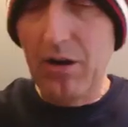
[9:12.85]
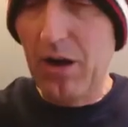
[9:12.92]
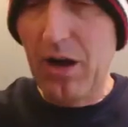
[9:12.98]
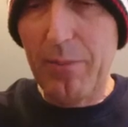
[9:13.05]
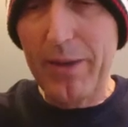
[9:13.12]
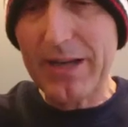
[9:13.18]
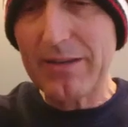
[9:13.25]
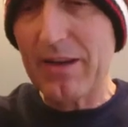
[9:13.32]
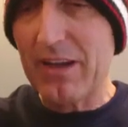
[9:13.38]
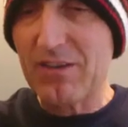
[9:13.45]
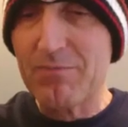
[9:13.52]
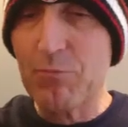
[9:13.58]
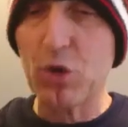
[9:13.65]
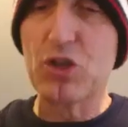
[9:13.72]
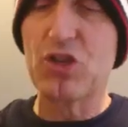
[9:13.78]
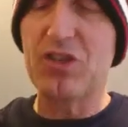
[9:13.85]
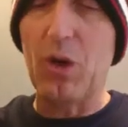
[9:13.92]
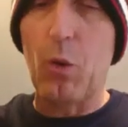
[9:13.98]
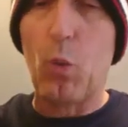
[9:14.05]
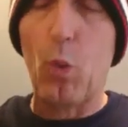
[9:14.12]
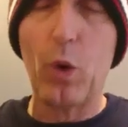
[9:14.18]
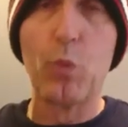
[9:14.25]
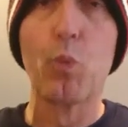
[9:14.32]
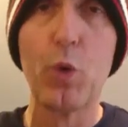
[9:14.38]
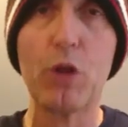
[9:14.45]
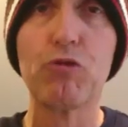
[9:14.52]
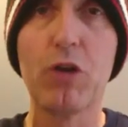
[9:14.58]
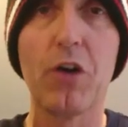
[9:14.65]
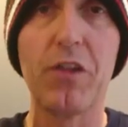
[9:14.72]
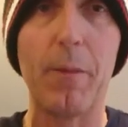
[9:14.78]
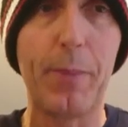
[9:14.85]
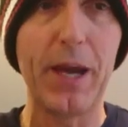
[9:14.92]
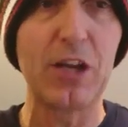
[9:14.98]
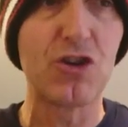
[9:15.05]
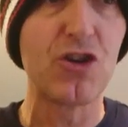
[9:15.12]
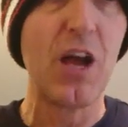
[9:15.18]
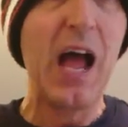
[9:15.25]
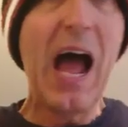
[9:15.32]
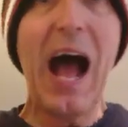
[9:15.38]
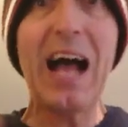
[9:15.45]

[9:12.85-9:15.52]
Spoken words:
oh, I mean, as much as I want Will Grigg on the pitch,